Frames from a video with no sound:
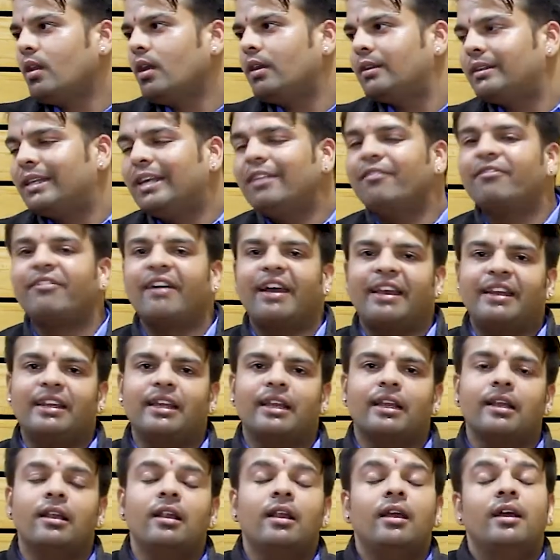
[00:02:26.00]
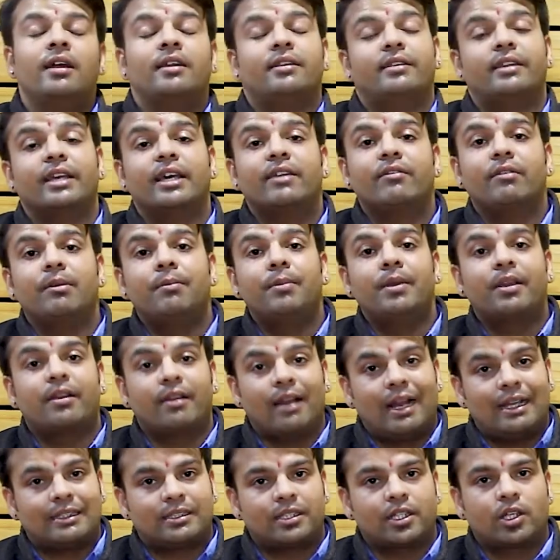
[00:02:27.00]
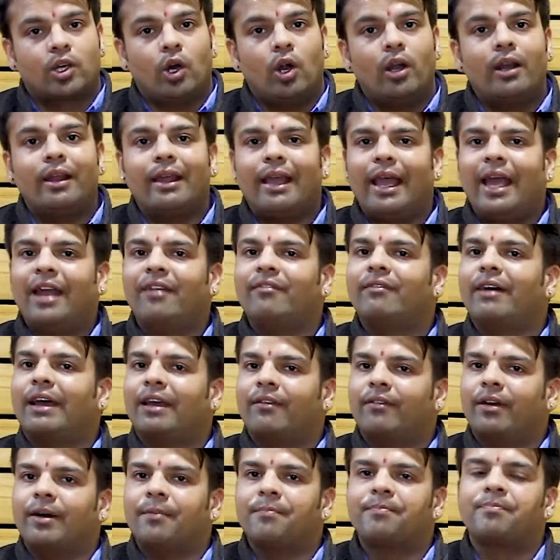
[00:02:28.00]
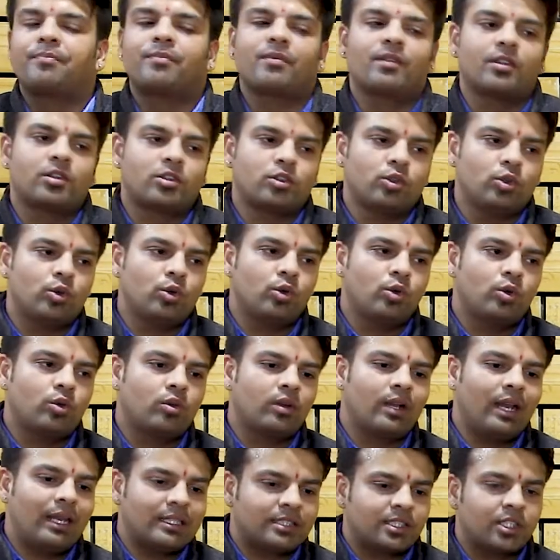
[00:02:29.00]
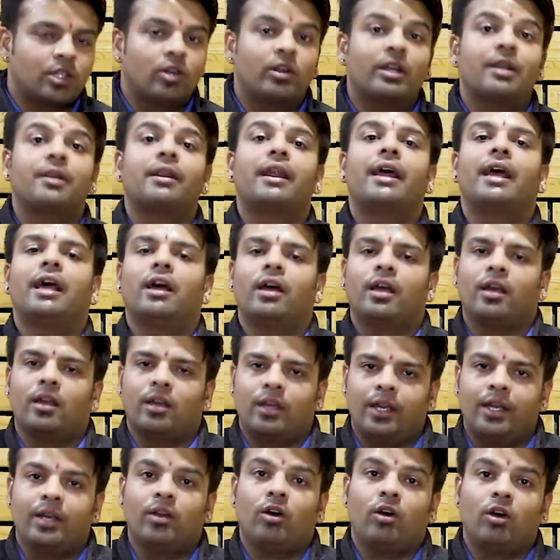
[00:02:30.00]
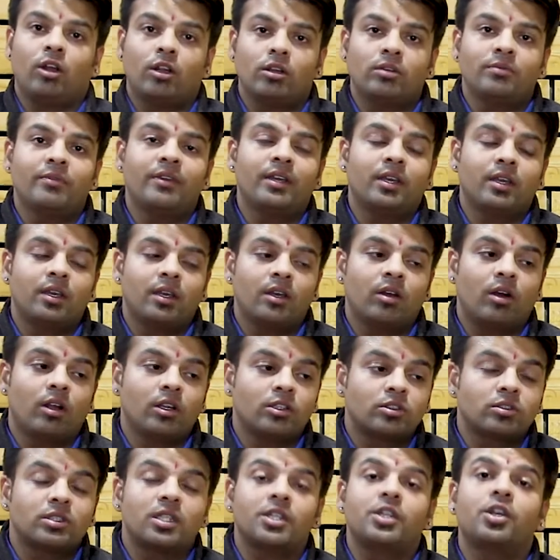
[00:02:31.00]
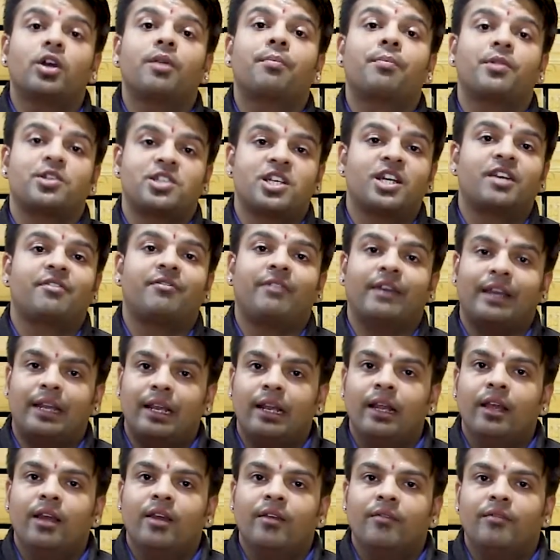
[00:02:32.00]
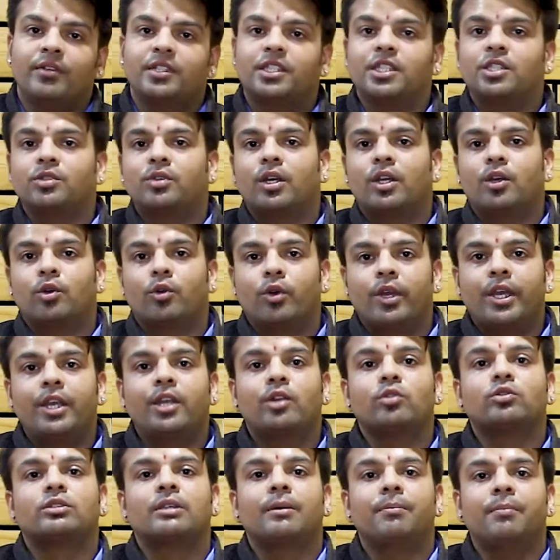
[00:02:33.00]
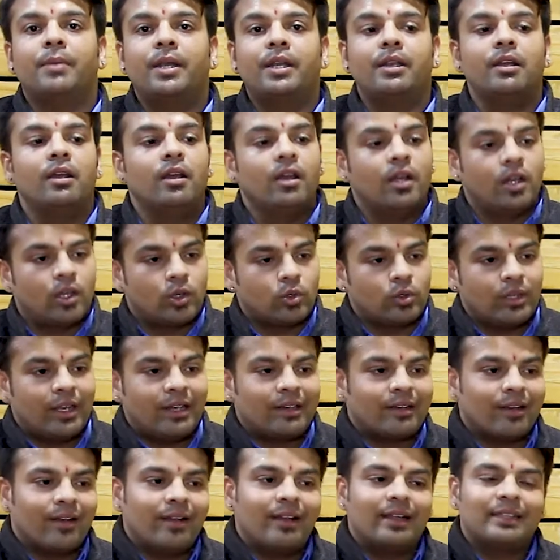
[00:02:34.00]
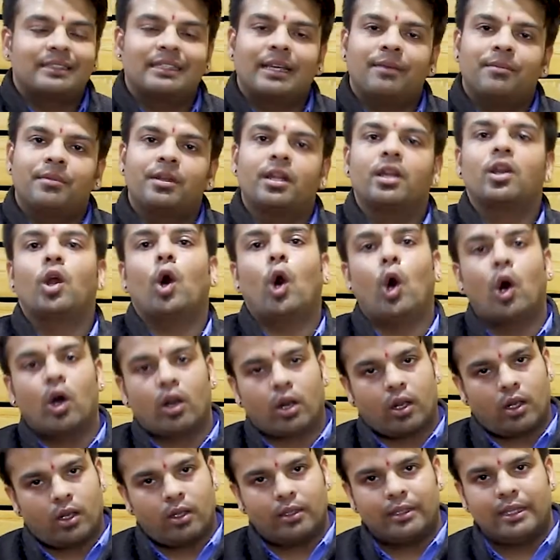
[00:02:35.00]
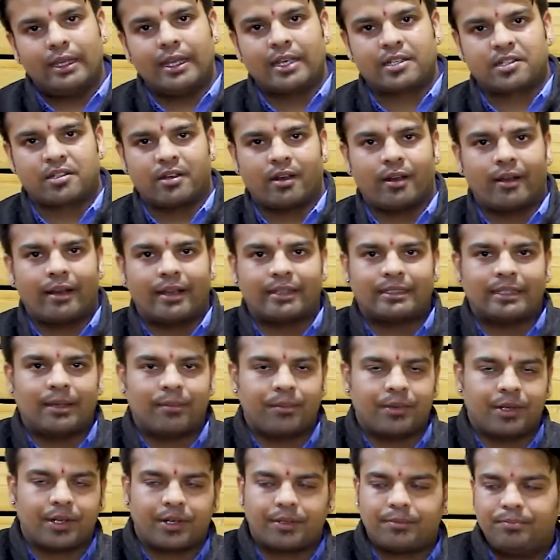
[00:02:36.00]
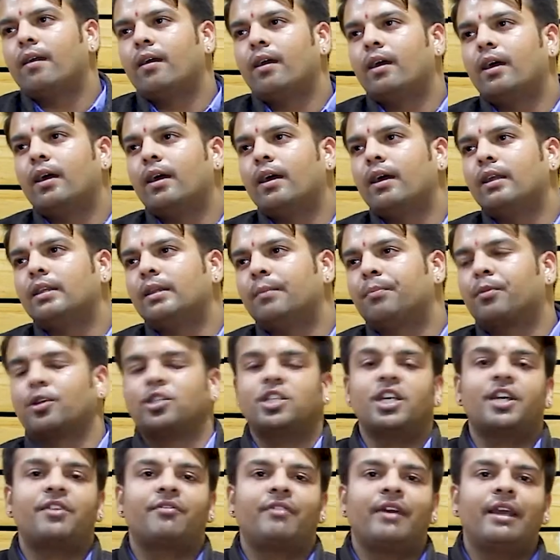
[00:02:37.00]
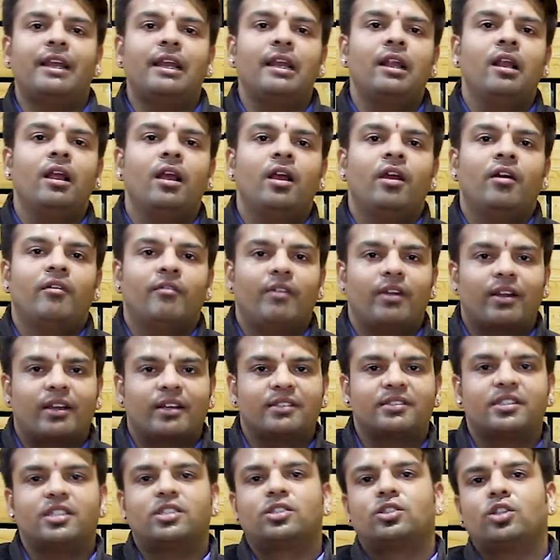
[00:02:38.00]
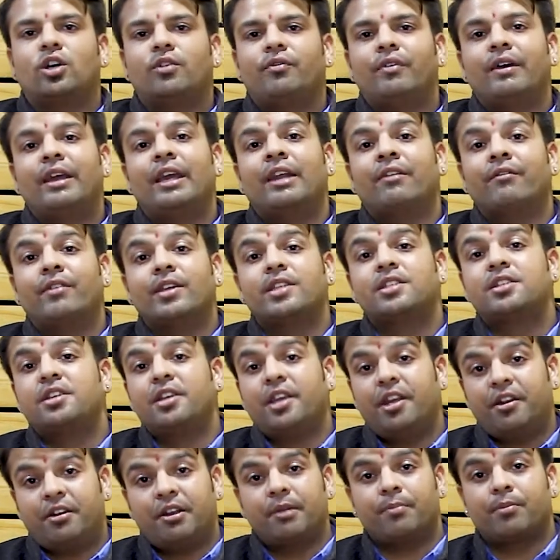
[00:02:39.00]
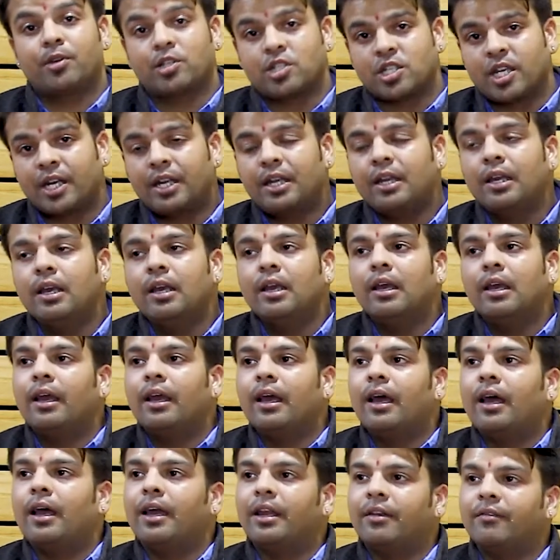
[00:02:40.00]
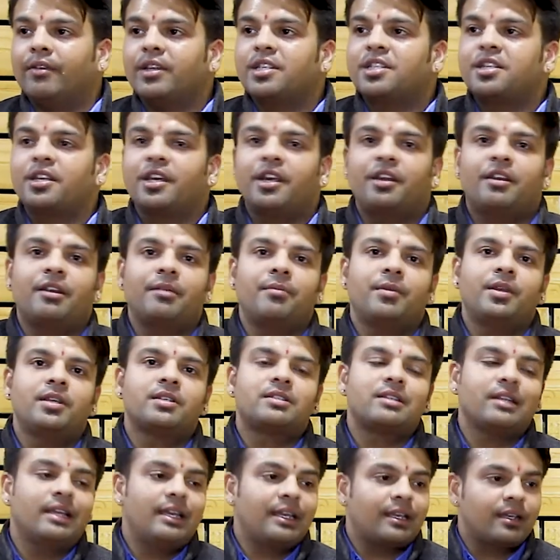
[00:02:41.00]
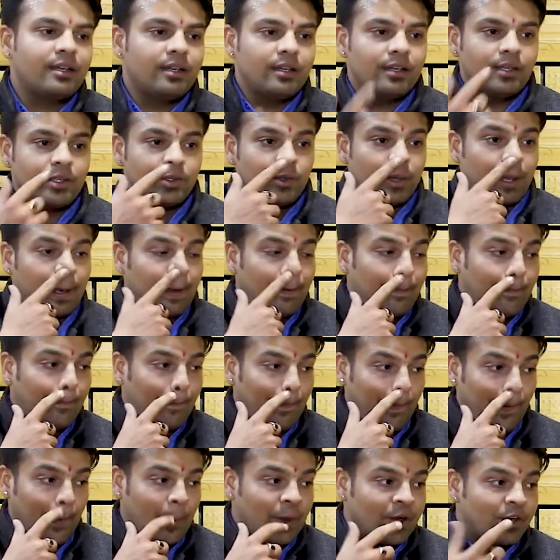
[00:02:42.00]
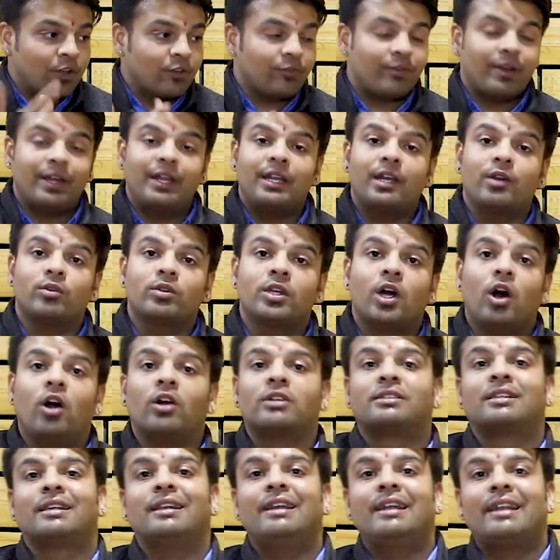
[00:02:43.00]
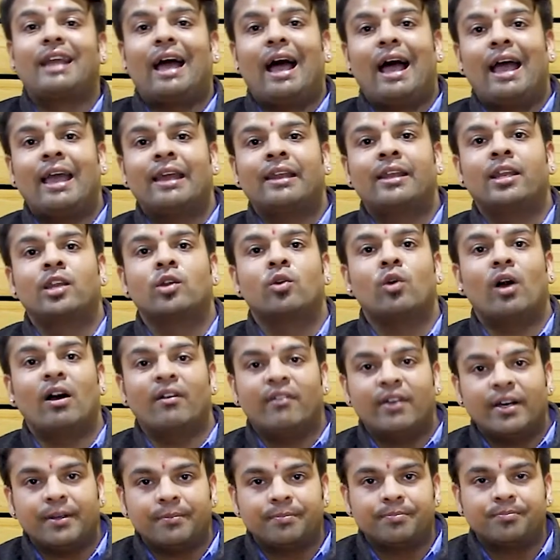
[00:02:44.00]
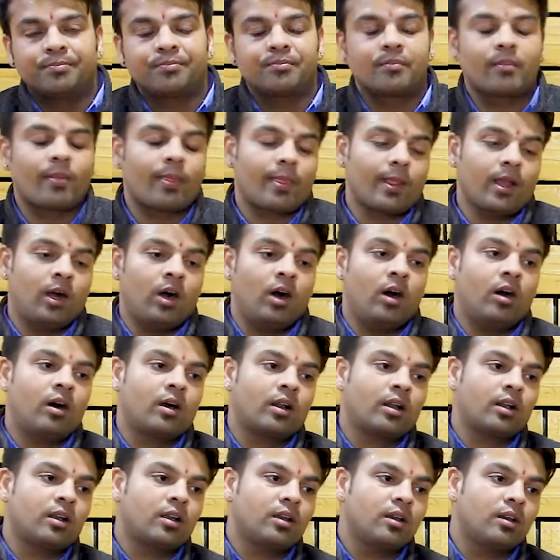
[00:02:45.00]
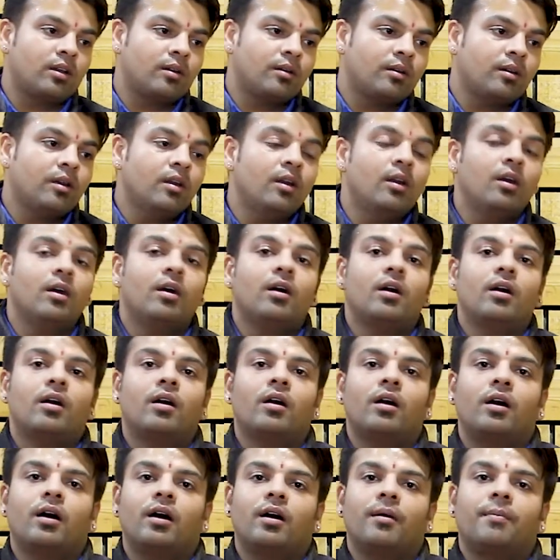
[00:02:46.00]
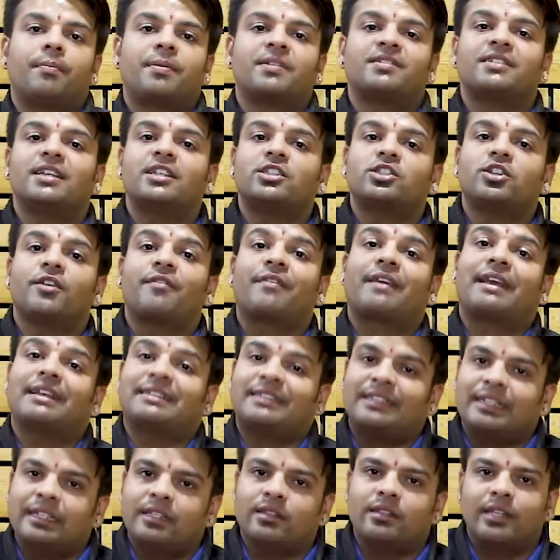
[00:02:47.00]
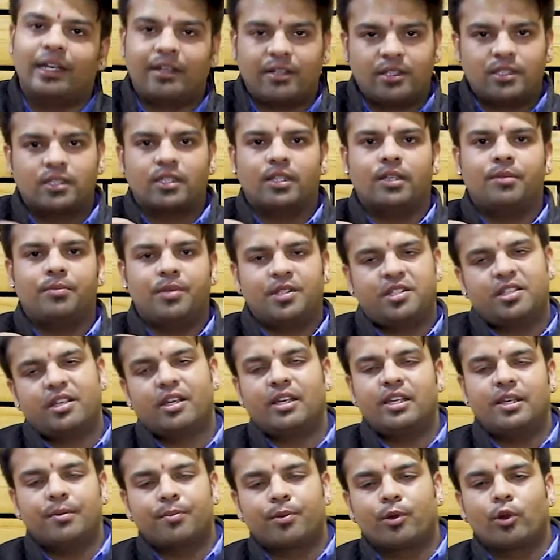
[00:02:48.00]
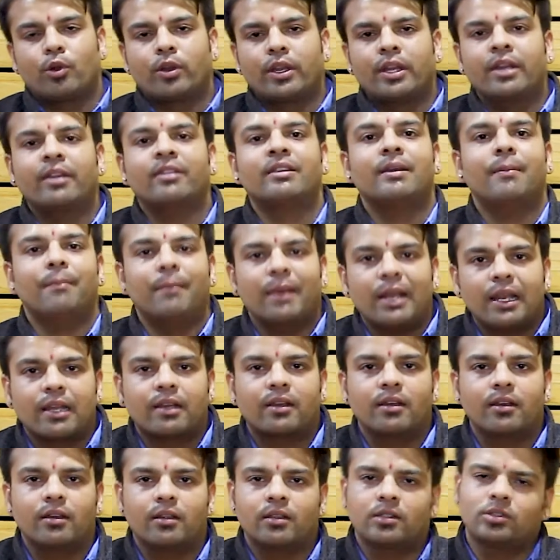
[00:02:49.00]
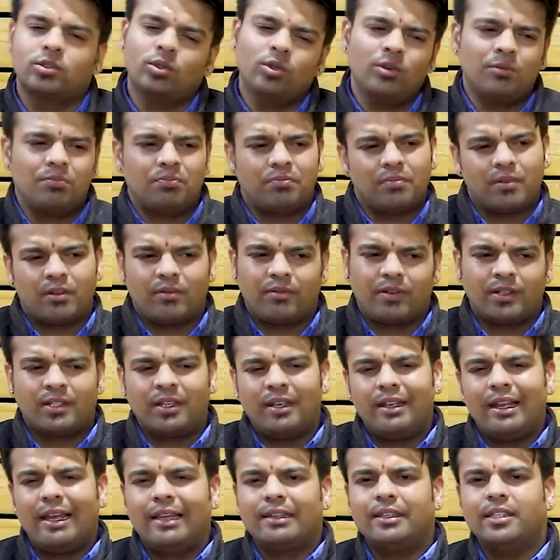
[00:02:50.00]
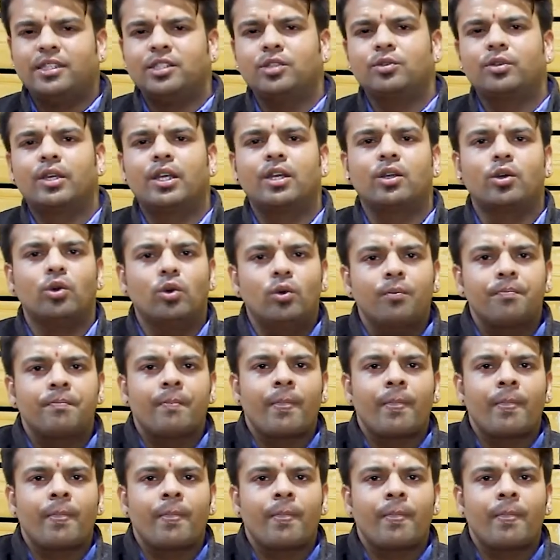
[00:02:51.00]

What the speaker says: Then final, there will be class record and viva. So class record and also your project file, which is you are going to submit to the internal examiner or the external examiner. The project file will consist of an investigatory project. Investigatory means like you are going to find out the oxalate ion in guava, or presence of casein, that is basically a protein in the milk. So further like this you can go,